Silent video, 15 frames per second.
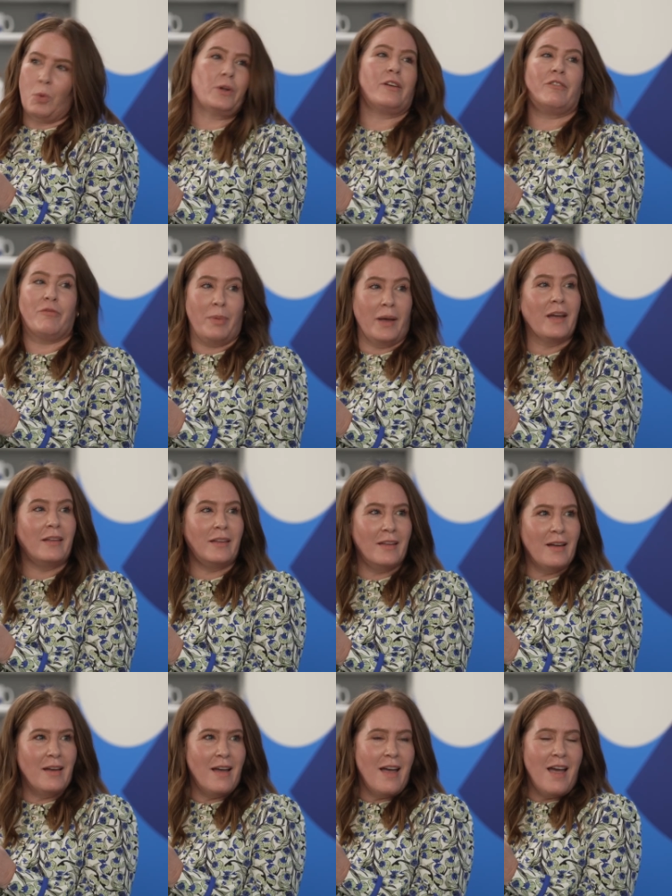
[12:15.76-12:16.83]
would have been.
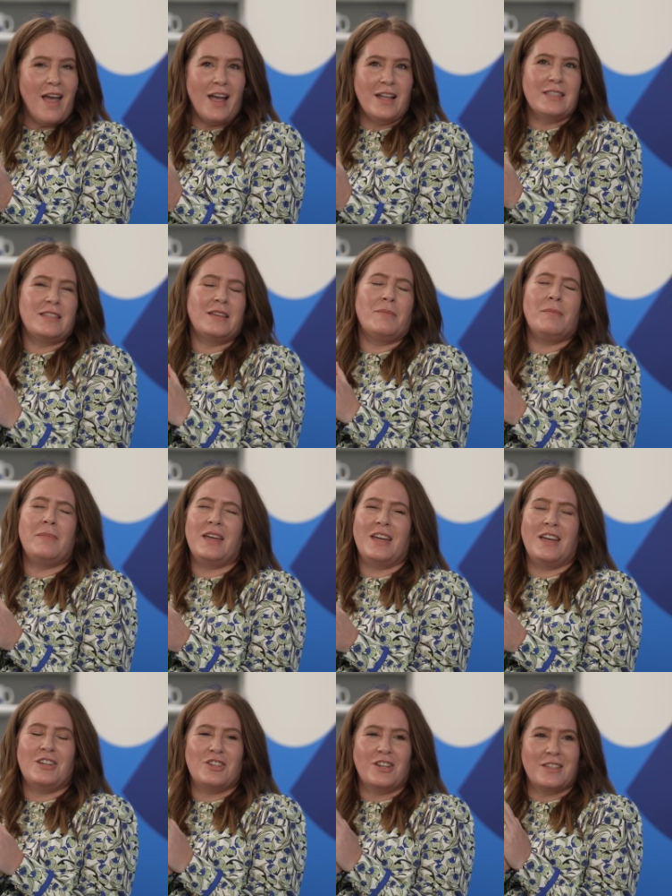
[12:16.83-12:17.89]
And to
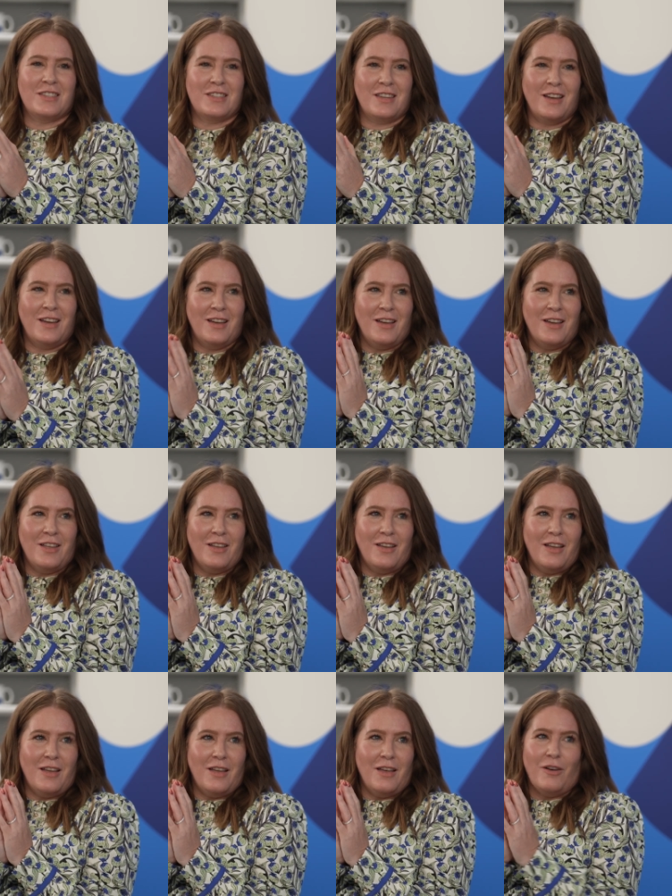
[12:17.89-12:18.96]
me, just
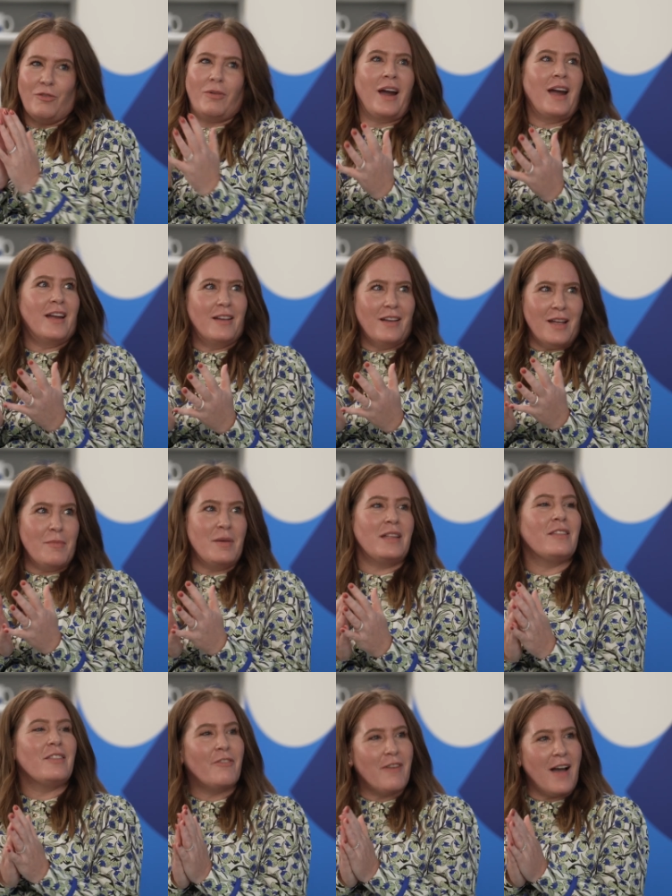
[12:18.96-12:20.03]
right, I
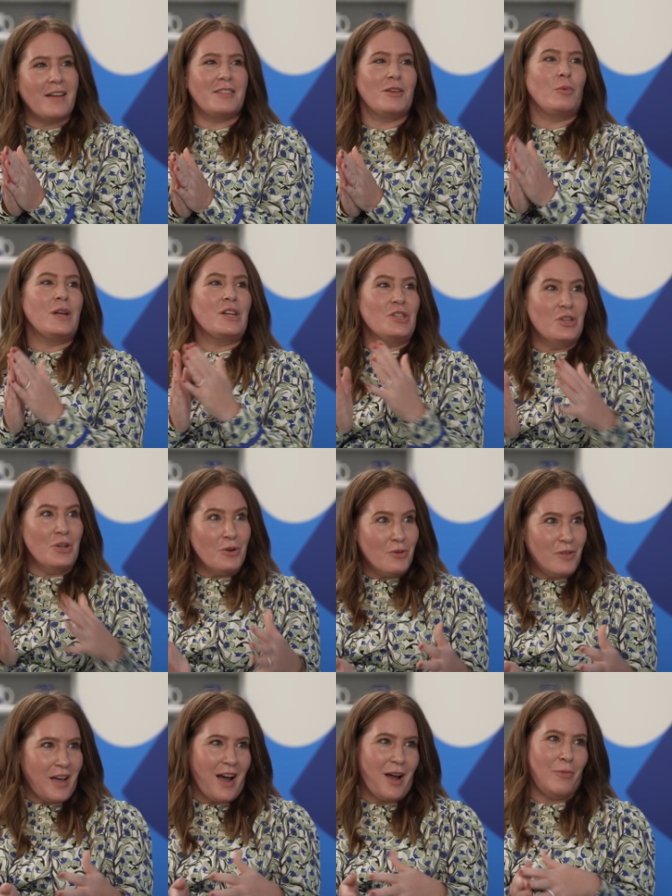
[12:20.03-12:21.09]
mean, the fact that we
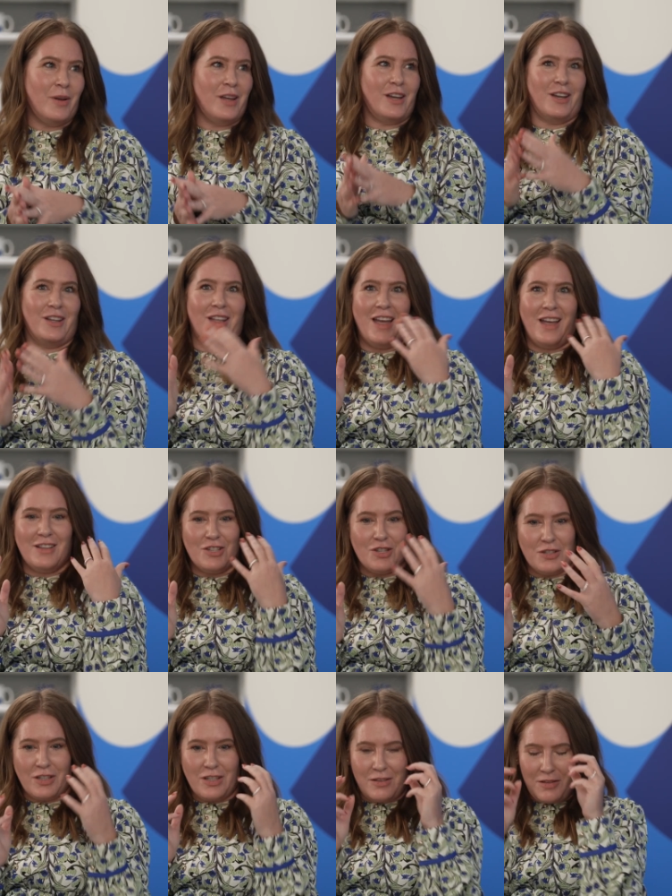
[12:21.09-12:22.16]
knew that and we could
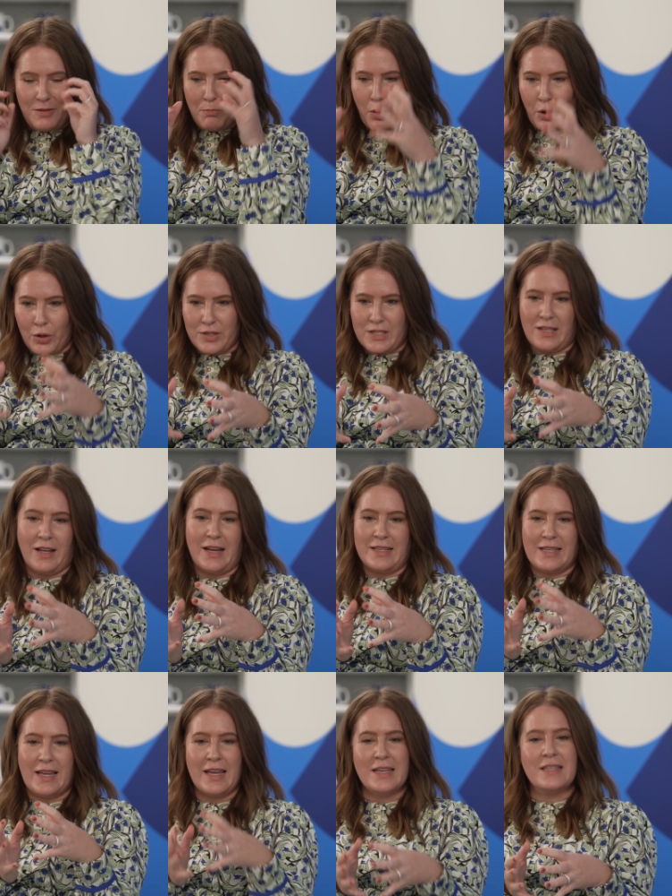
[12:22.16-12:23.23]

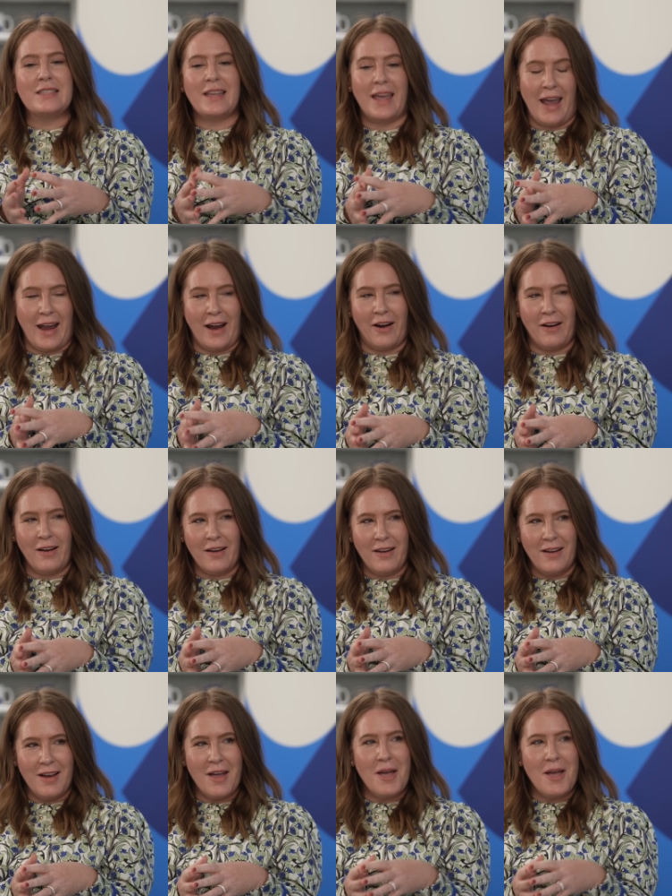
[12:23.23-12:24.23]
personalize his care